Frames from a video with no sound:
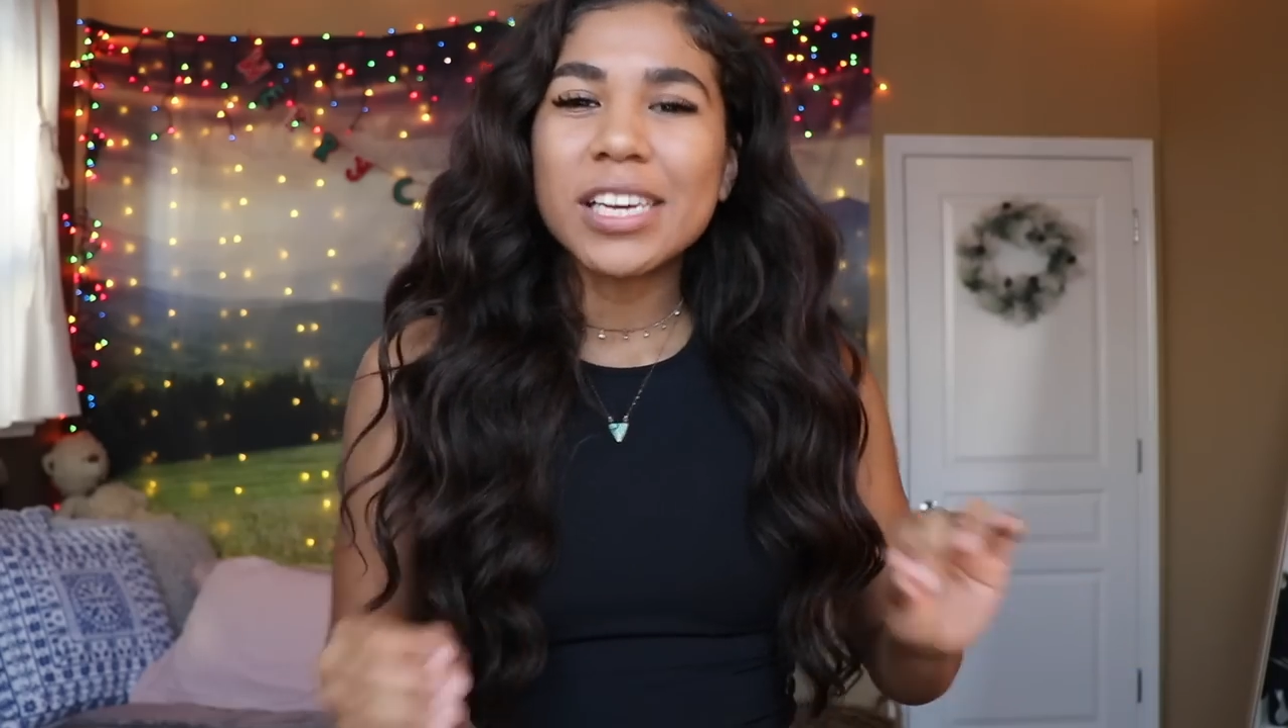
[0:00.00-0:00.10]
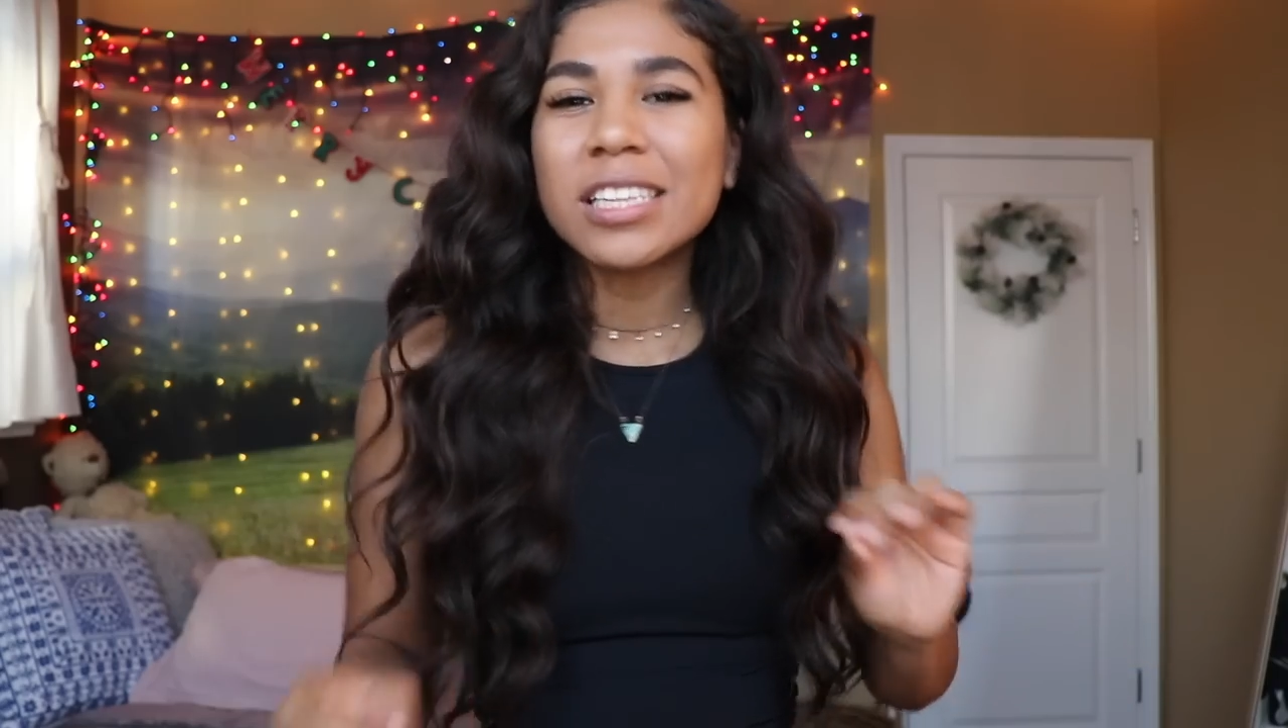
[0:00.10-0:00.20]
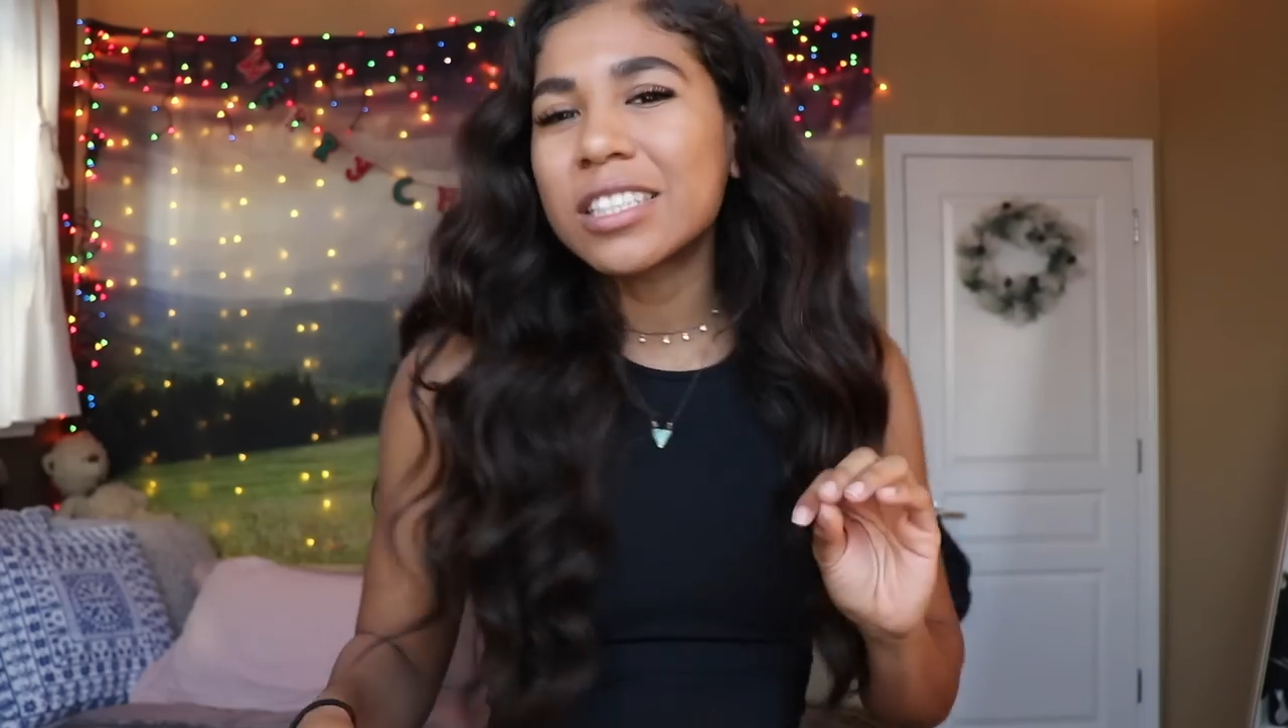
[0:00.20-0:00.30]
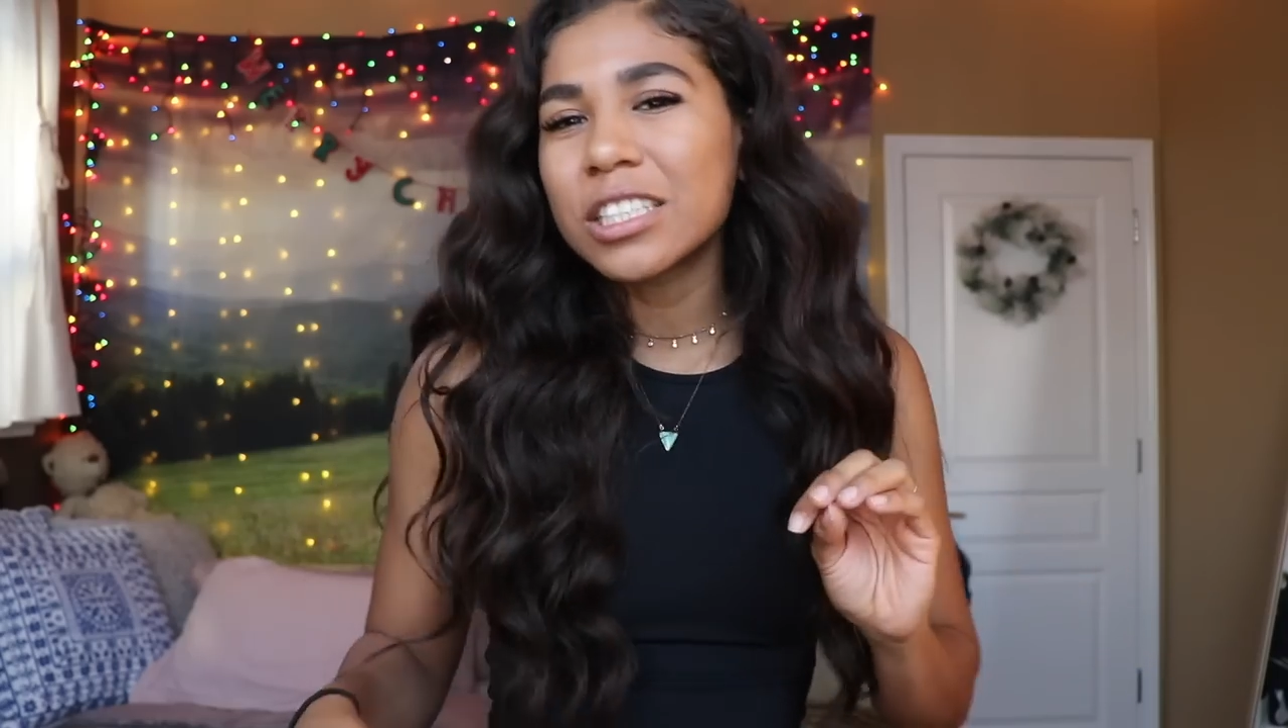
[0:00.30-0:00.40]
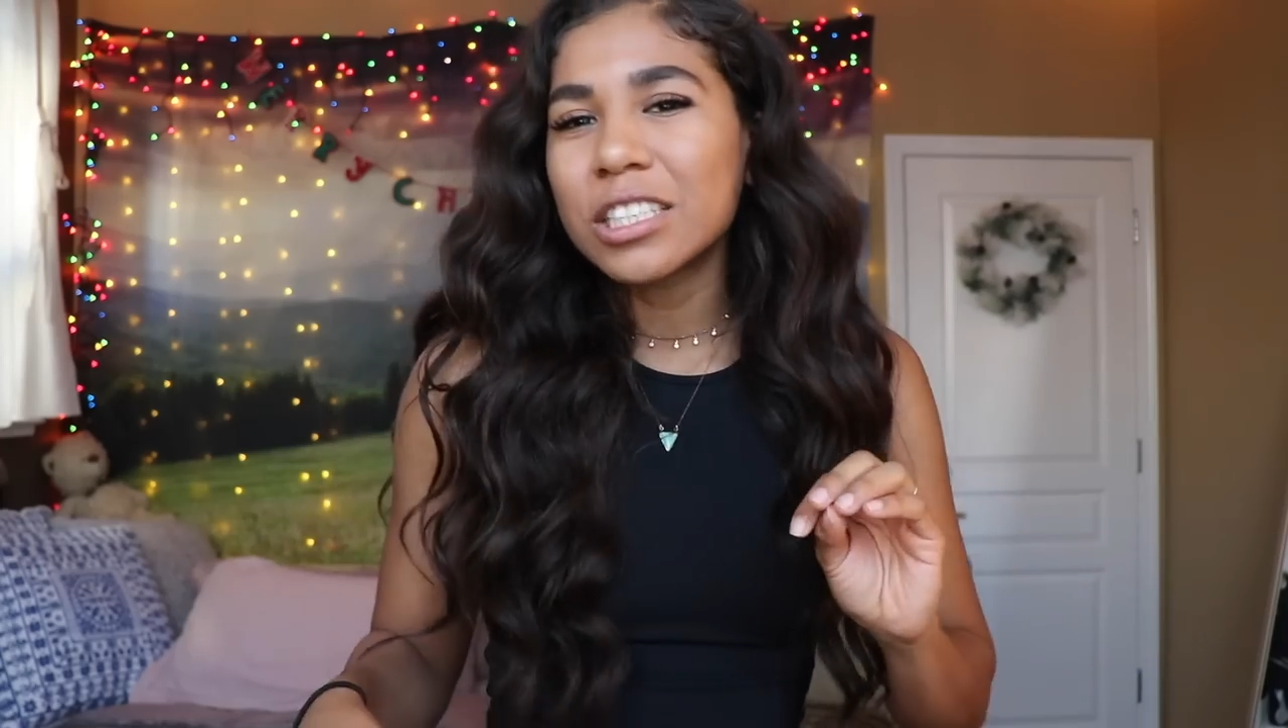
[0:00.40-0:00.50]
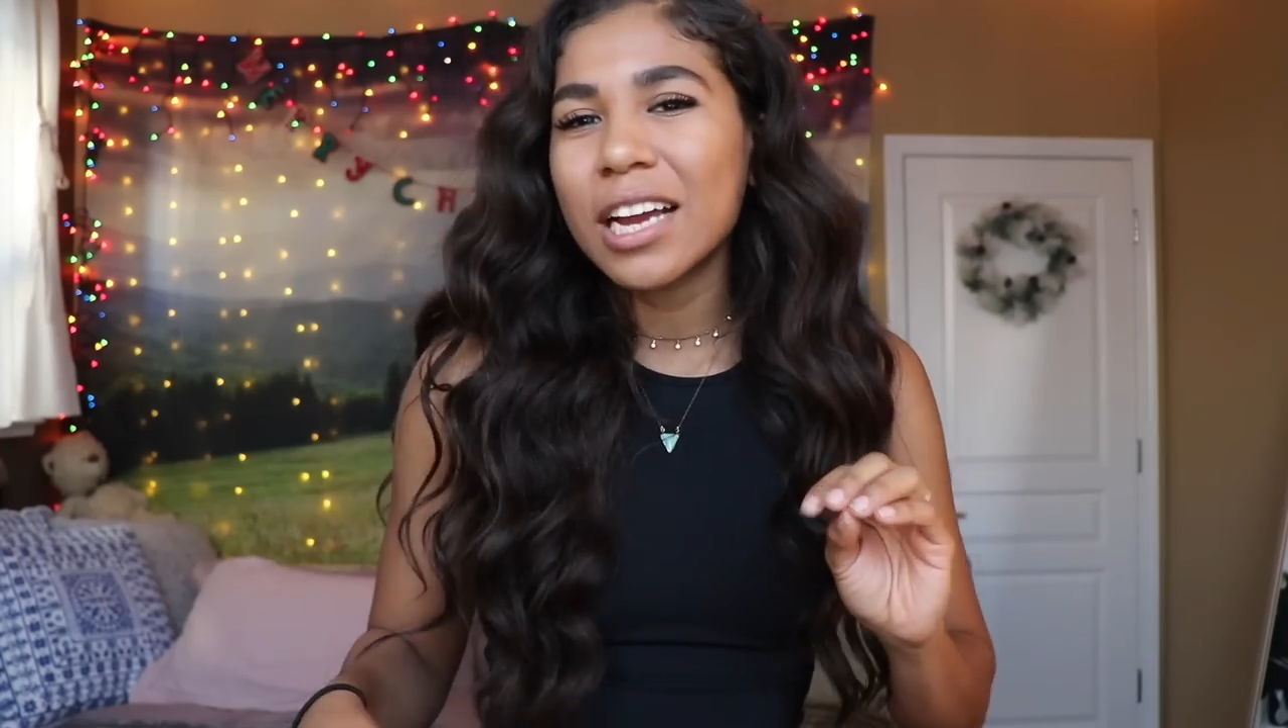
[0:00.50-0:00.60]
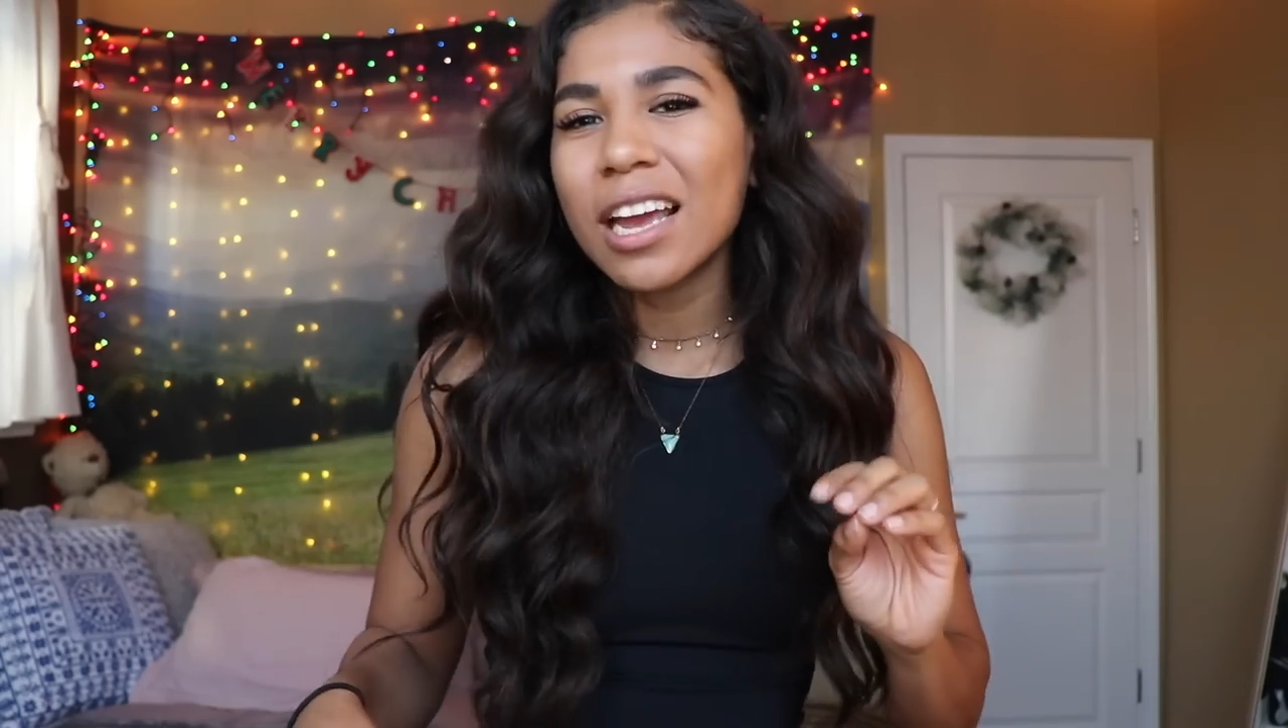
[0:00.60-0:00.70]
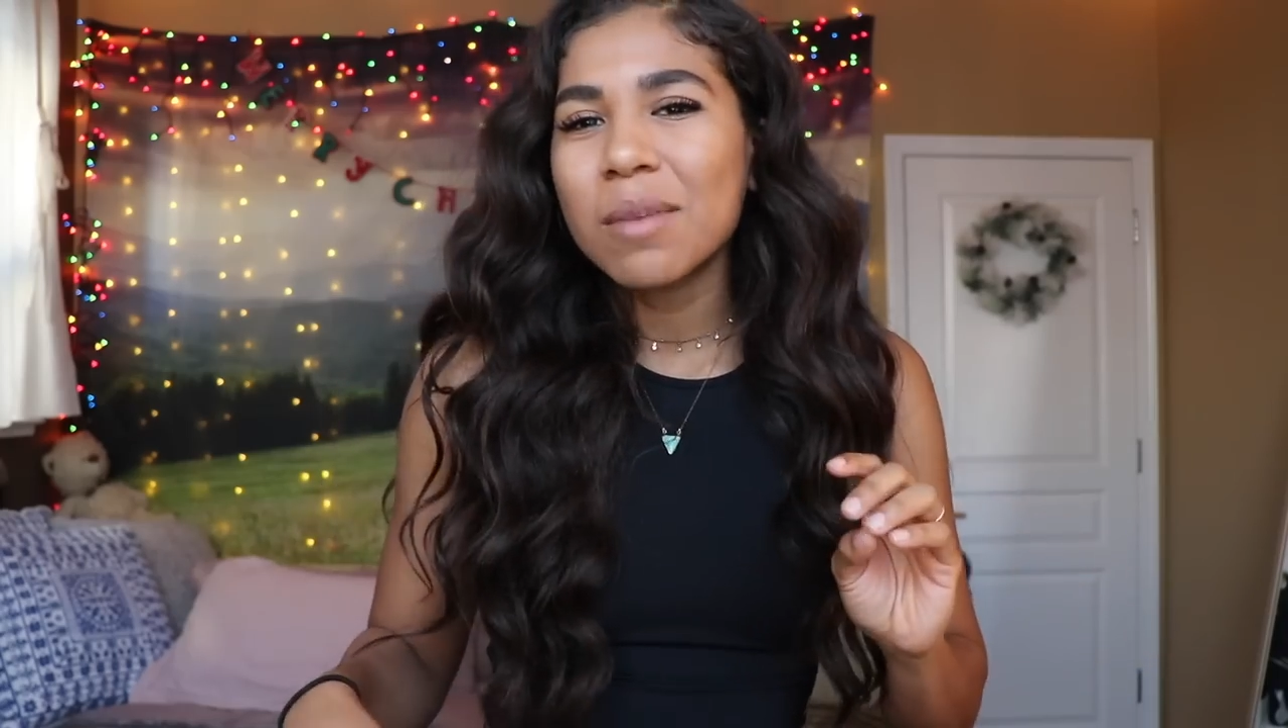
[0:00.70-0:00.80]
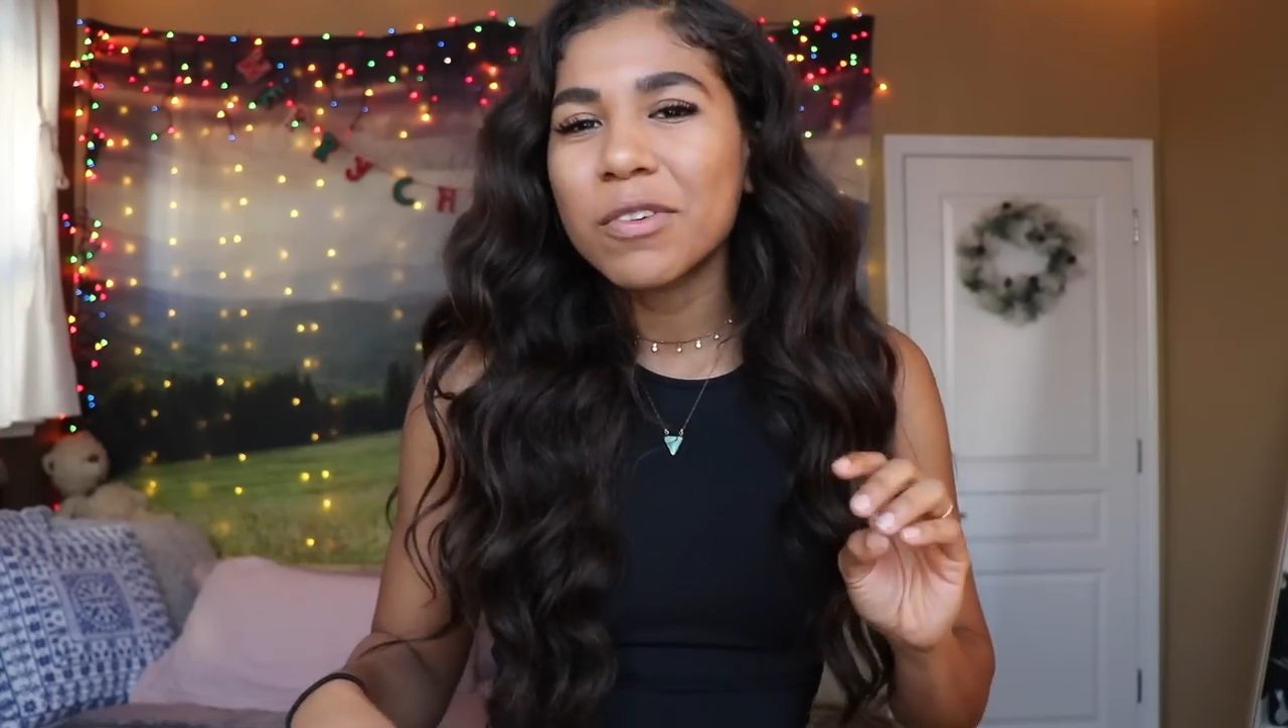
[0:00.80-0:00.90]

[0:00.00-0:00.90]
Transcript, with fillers: Instagram,